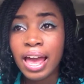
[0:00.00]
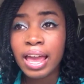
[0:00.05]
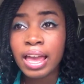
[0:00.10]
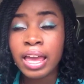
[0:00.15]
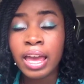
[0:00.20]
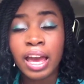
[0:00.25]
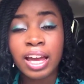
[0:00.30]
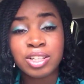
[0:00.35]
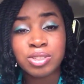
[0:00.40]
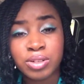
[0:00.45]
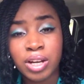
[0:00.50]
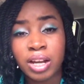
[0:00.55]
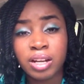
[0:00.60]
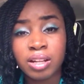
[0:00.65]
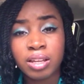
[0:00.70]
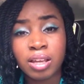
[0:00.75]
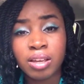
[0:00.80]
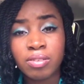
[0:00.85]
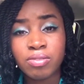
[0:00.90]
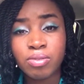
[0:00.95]
yeah, I tried
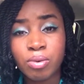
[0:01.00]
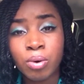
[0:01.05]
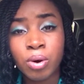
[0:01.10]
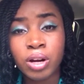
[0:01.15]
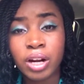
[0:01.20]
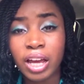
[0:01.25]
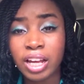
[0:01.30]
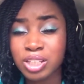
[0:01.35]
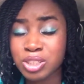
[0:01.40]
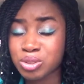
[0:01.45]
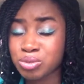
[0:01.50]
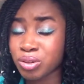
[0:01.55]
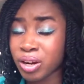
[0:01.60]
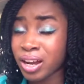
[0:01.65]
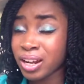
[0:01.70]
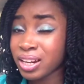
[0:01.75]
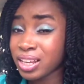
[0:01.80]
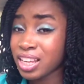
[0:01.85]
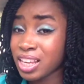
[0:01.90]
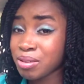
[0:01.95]
looking for it. I
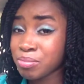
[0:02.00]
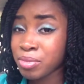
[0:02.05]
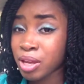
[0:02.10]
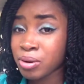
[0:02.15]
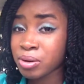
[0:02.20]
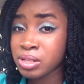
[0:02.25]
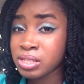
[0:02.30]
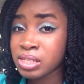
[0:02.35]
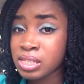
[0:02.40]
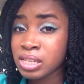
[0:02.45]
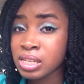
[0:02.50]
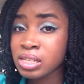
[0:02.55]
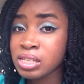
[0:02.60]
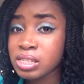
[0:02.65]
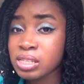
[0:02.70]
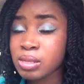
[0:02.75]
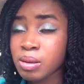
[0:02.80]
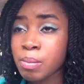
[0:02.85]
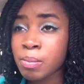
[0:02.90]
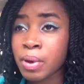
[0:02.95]
tried to keep my
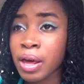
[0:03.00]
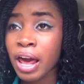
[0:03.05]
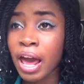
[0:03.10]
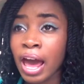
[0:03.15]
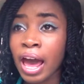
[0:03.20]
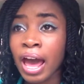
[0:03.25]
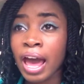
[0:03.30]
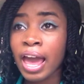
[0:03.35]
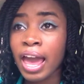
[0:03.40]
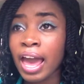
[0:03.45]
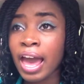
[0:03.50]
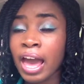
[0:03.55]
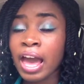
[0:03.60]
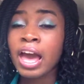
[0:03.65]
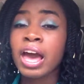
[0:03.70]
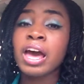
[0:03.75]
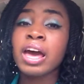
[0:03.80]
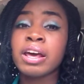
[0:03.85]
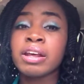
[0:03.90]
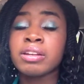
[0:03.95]
receipts, but I
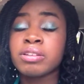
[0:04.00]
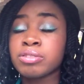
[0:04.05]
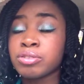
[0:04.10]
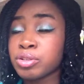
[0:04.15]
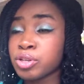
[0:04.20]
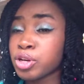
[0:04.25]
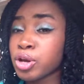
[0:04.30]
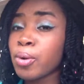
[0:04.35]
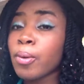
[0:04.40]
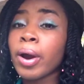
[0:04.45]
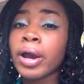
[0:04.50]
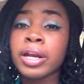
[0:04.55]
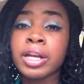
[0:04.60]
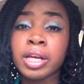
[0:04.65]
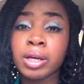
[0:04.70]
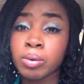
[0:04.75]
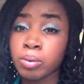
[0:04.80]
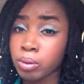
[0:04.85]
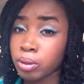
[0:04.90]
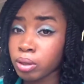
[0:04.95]
had no
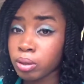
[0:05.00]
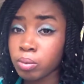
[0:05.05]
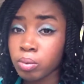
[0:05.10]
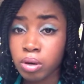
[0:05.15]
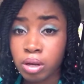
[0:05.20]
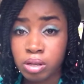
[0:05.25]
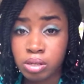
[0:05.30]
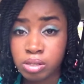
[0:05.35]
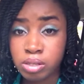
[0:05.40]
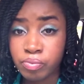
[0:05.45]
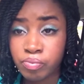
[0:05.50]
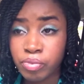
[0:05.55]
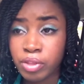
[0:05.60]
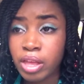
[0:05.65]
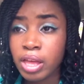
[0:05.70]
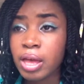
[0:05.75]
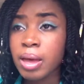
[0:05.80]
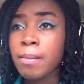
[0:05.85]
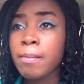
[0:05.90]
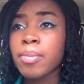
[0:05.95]
idea where it was.
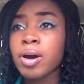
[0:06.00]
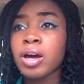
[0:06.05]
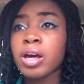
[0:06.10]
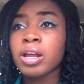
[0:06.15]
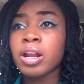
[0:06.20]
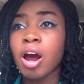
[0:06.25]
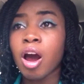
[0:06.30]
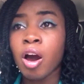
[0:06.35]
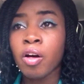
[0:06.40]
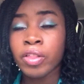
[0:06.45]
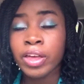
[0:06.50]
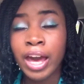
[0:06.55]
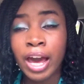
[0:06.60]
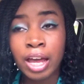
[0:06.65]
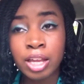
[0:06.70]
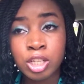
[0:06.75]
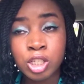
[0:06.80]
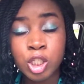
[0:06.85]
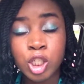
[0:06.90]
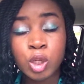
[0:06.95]
But all they
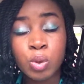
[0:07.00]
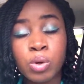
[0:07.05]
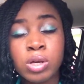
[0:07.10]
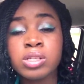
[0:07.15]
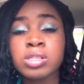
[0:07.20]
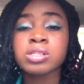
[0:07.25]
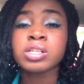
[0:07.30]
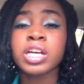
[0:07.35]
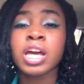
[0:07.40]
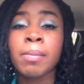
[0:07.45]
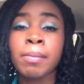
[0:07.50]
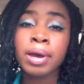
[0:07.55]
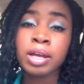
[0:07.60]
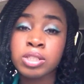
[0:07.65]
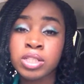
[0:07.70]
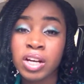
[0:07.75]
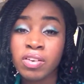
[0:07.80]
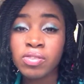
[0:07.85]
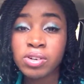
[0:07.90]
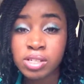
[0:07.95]
had to do was look at my
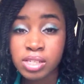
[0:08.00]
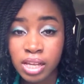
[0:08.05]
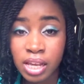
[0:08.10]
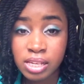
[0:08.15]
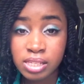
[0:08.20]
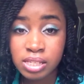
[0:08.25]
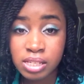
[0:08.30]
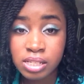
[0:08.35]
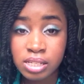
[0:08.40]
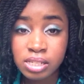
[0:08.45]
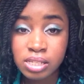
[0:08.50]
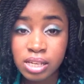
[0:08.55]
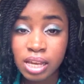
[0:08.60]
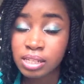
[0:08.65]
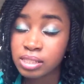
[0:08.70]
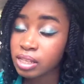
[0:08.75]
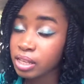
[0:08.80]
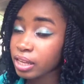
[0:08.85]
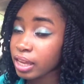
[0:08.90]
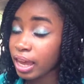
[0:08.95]
driver's license,
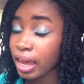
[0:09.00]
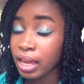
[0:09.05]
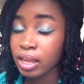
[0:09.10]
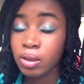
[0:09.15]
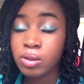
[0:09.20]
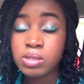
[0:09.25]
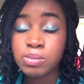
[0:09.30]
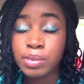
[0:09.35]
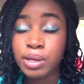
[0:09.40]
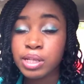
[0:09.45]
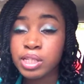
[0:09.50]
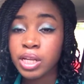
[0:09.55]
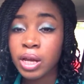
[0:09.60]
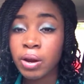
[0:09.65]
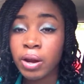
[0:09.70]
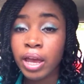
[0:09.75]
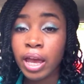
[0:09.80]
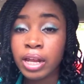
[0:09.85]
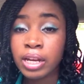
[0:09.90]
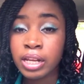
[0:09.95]
because they can't use
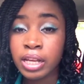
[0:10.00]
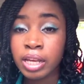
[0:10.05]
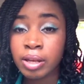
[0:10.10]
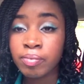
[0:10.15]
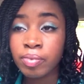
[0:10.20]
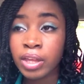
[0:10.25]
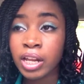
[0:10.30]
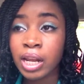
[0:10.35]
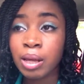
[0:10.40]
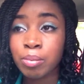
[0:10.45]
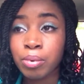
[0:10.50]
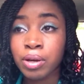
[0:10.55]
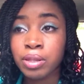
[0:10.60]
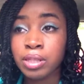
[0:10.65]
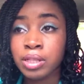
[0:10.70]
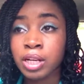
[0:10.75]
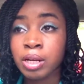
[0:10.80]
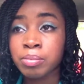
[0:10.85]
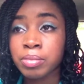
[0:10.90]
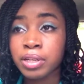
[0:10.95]
military ID, and I
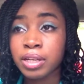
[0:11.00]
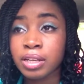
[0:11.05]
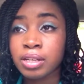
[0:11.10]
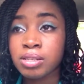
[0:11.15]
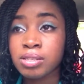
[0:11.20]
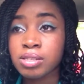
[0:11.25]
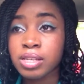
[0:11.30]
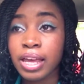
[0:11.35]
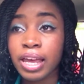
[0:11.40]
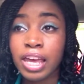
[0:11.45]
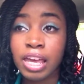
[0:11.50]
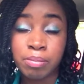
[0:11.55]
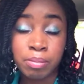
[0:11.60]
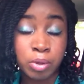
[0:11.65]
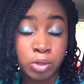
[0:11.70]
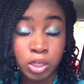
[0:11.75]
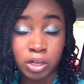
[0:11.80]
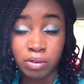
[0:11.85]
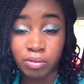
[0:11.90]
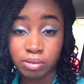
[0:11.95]
pointed out because I hate
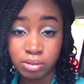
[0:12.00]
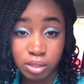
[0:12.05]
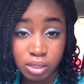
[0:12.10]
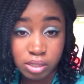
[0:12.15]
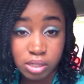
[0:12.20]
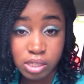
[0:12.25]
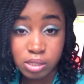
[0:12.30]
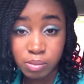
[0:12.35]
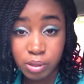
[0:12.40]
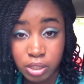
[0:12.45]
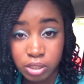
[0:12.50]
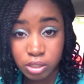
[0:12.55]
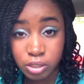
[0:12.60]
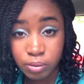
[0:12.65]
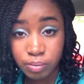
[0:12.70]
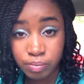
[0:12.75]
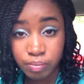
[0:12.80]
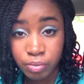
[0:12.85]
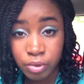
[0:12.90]
my driver's license picture.